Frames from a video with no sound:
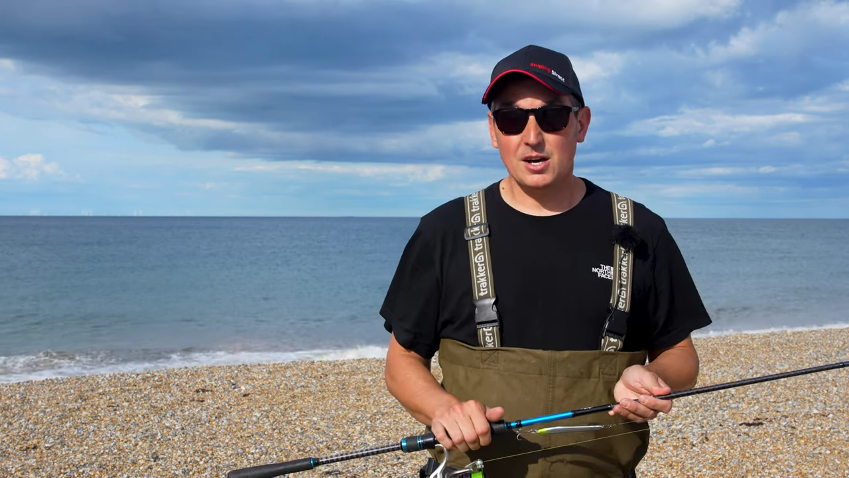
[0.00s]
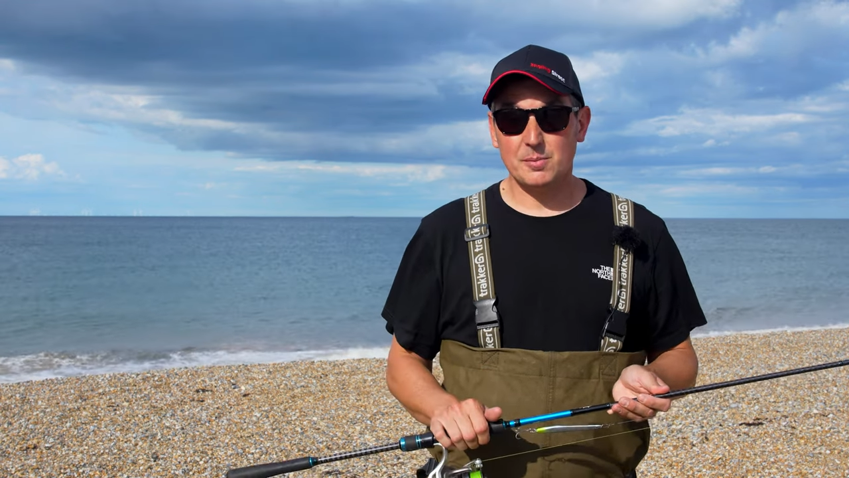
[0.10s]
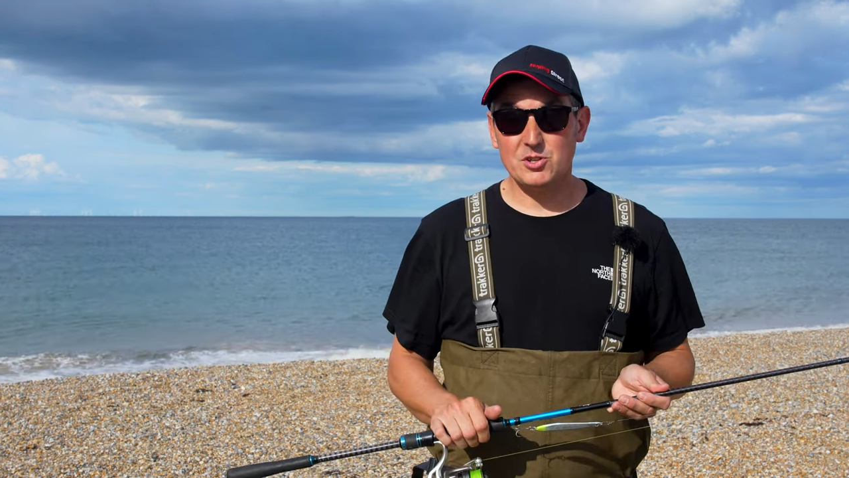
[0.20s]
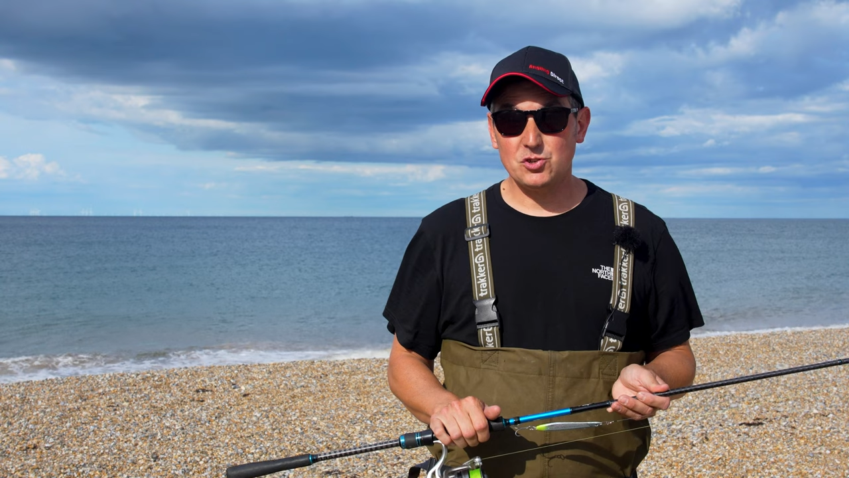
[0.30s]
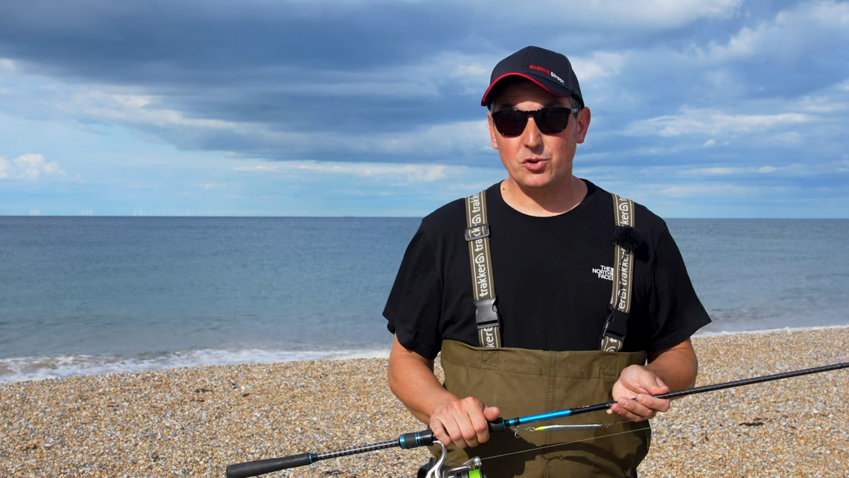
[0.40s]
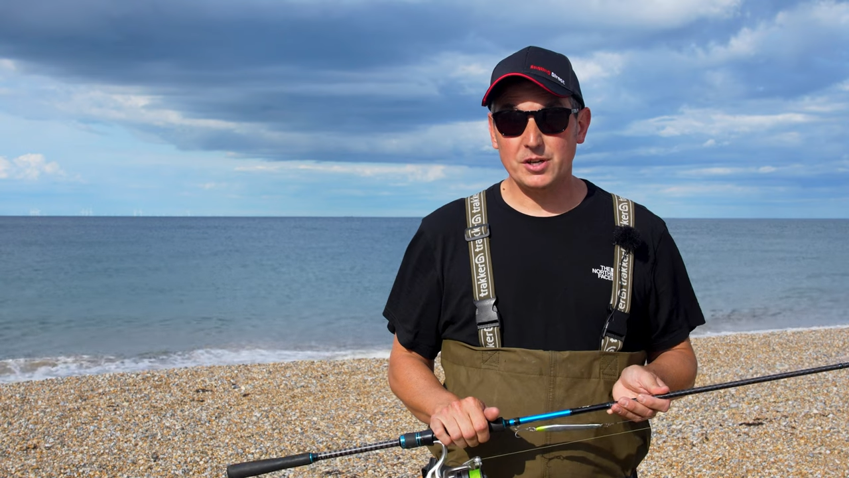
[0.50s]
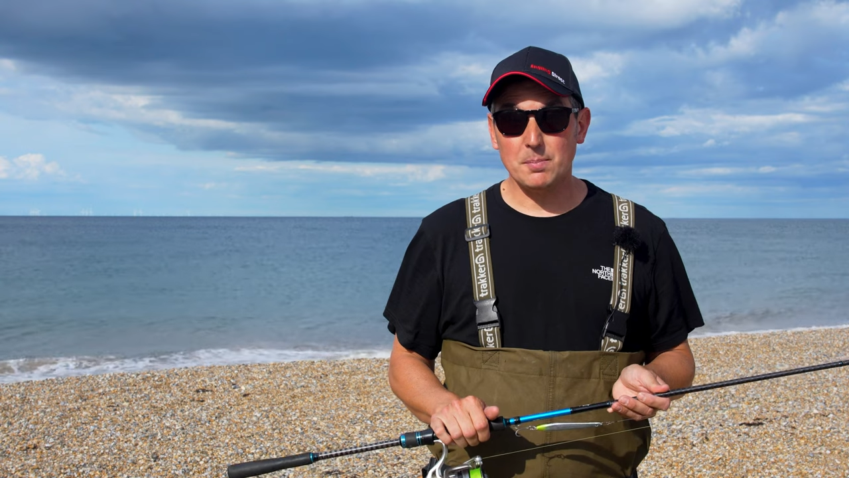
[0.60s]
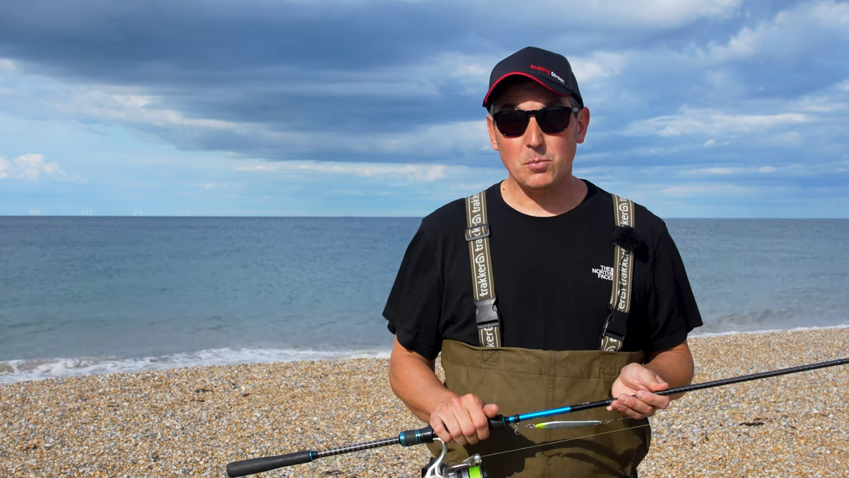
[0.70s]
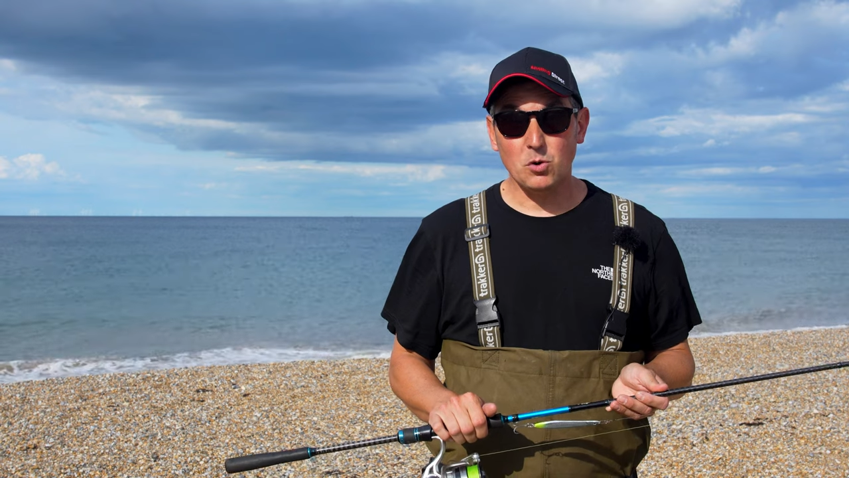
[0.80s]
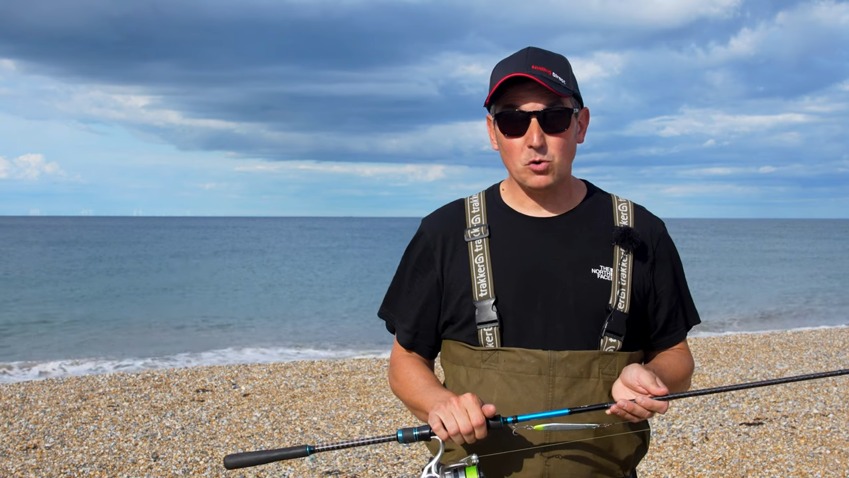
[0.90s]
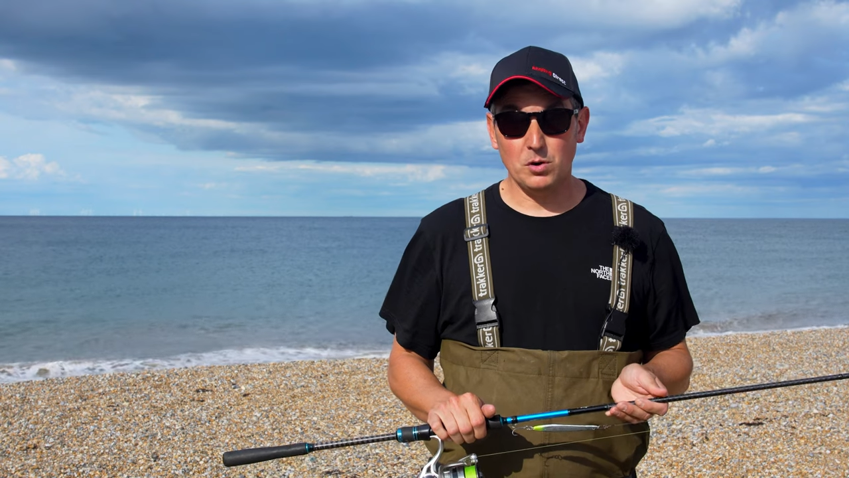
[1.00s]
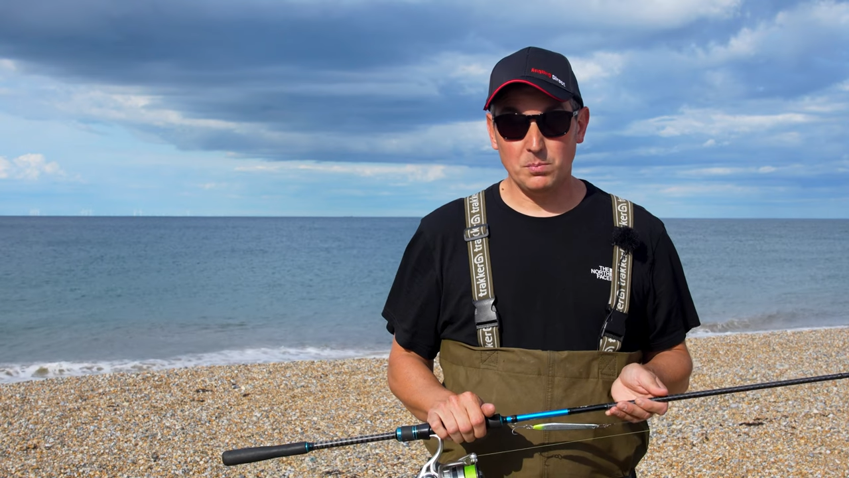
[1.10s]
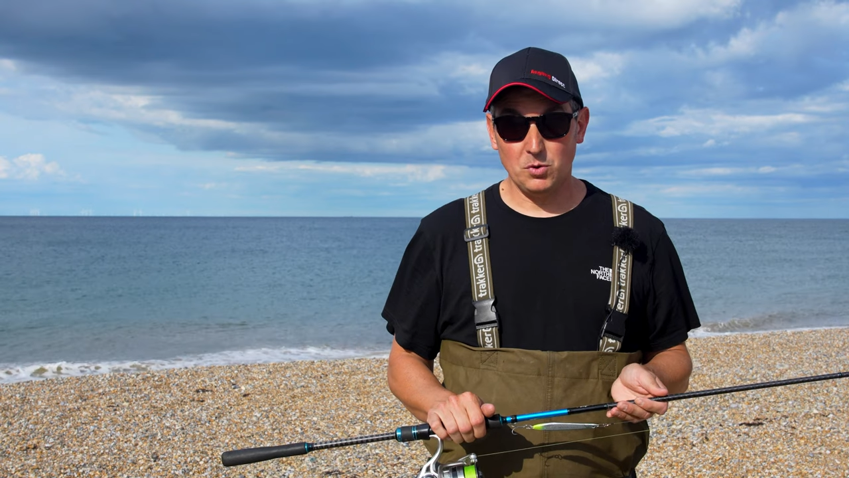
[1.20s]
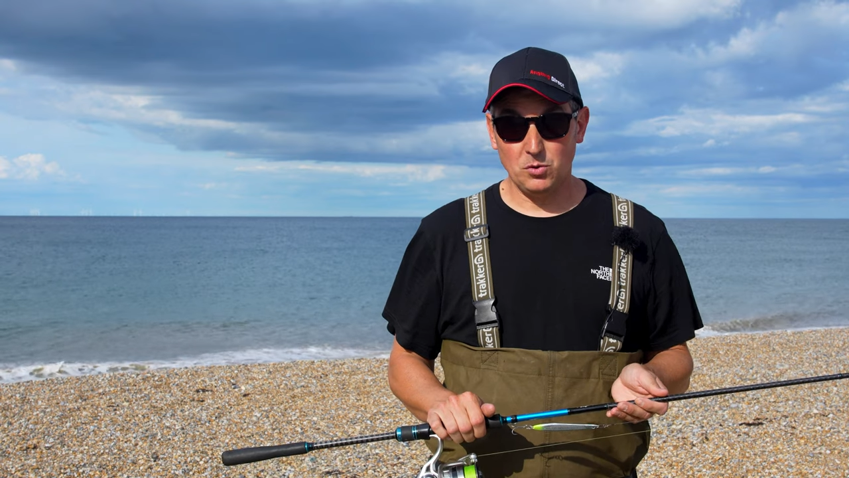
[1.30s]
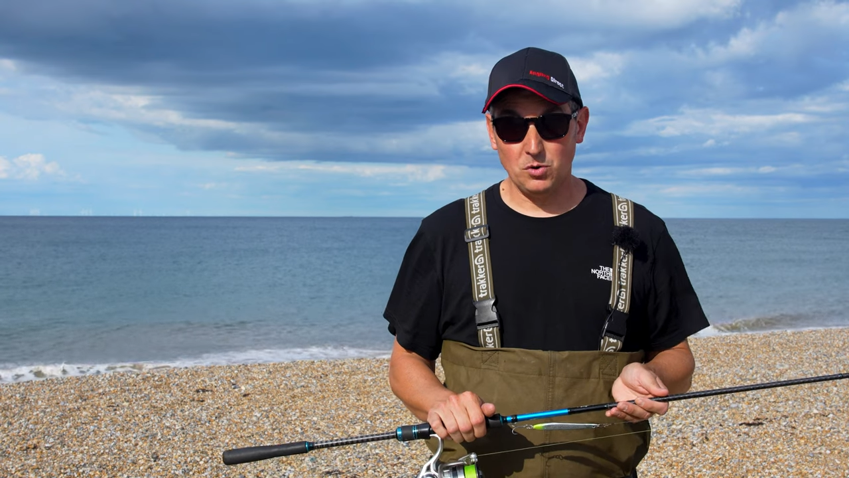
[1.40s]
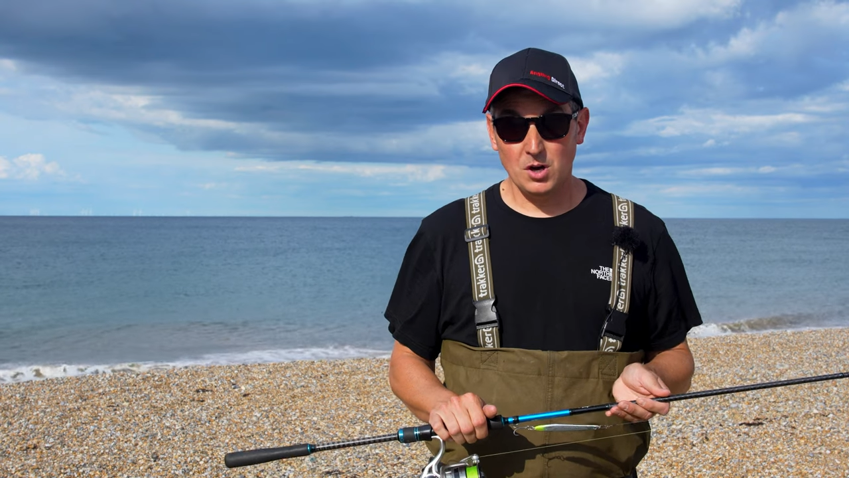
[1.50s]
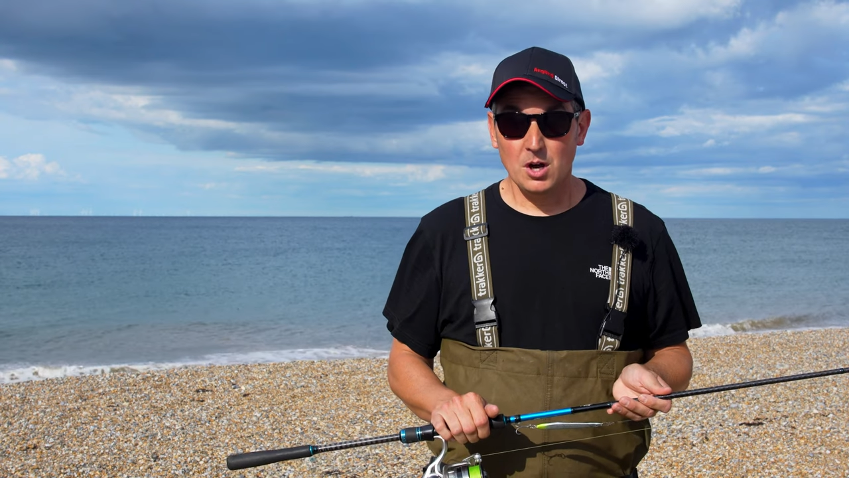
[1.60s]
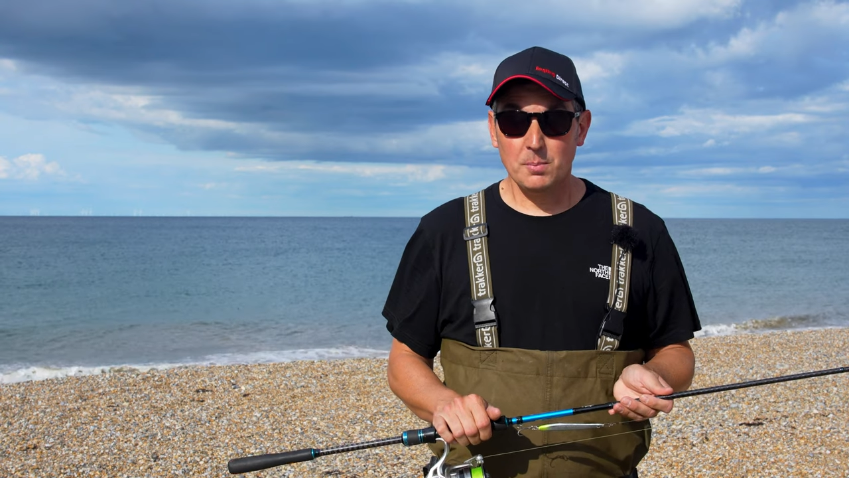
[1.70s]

and I'm enjoying it more and more.